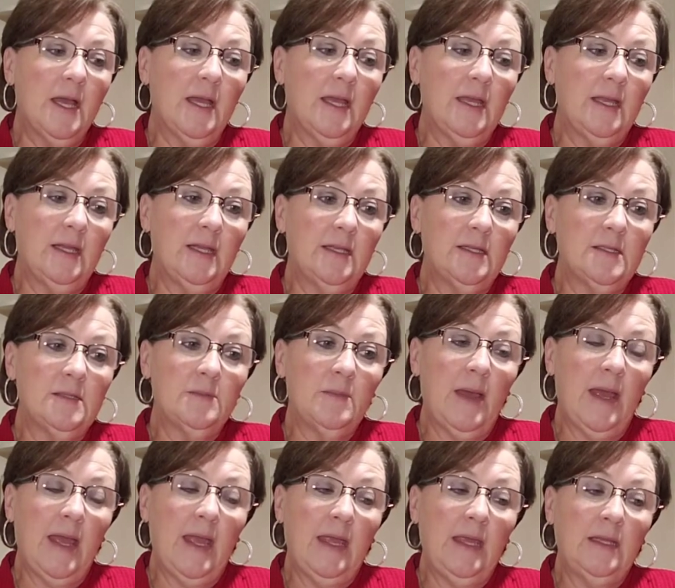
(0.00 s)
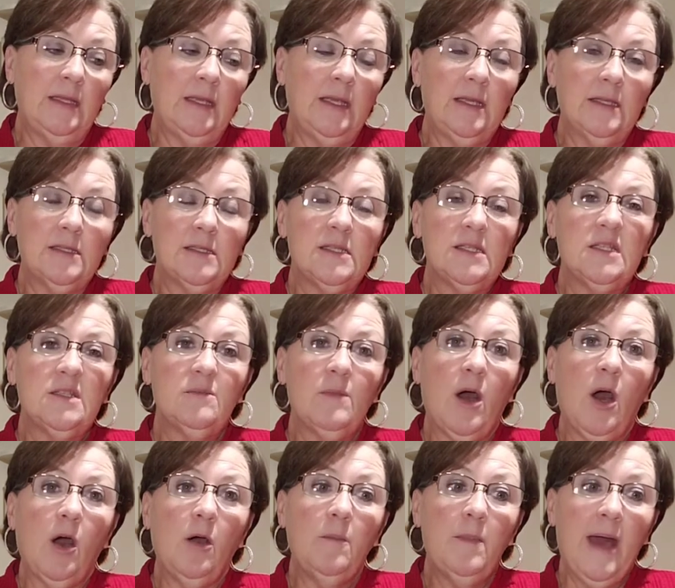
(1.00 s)
It is made in
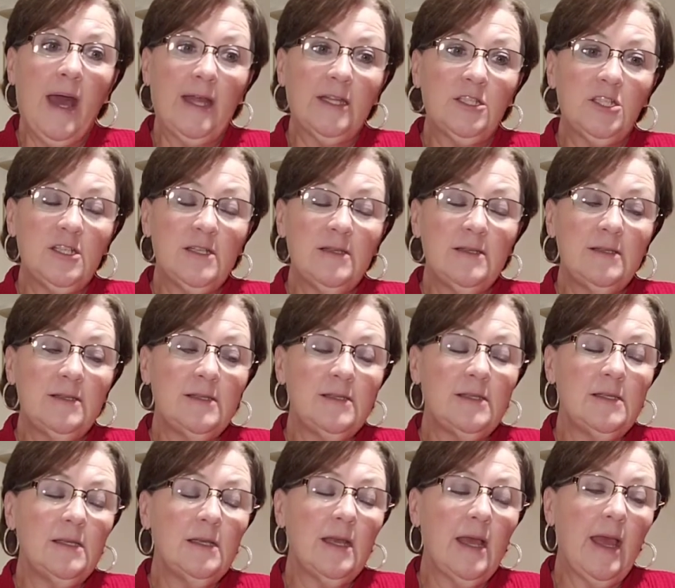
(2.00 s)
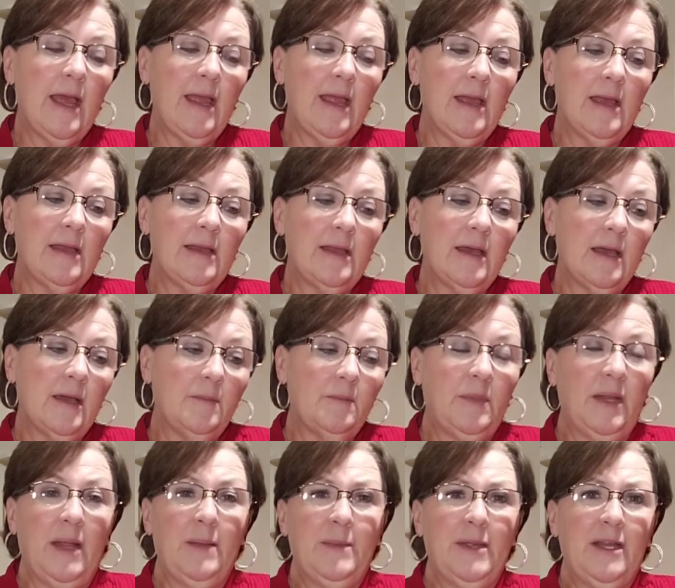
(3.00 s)
small batches,
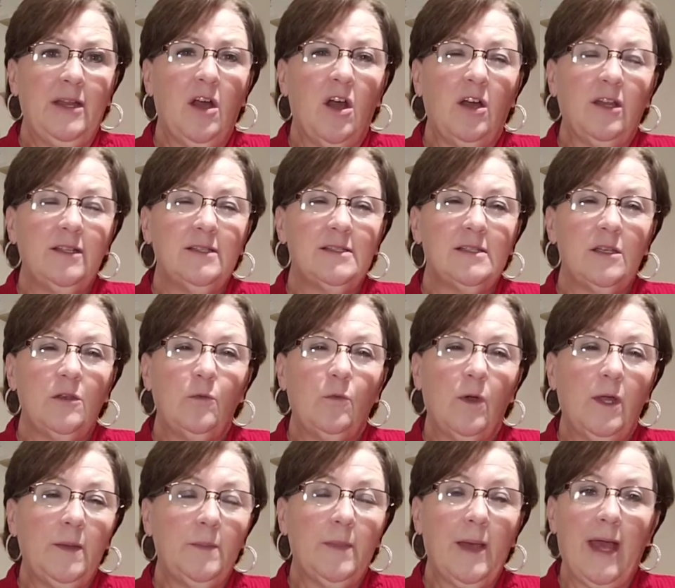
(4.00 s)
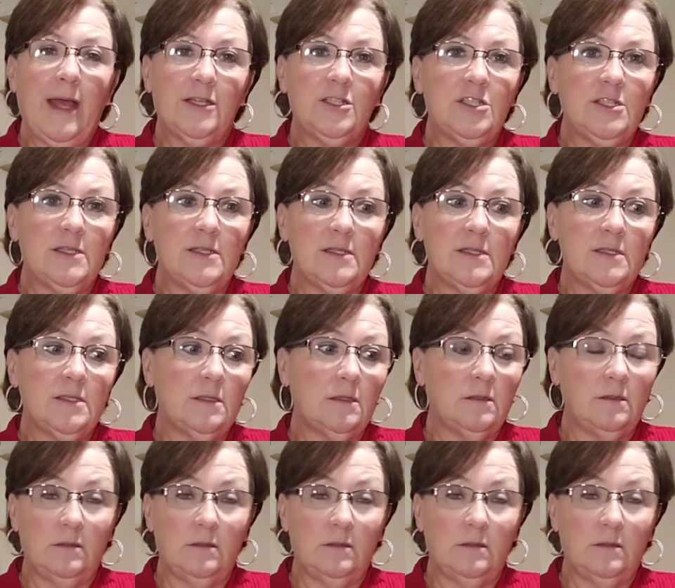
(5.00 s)
but I mean, honestly, one batch is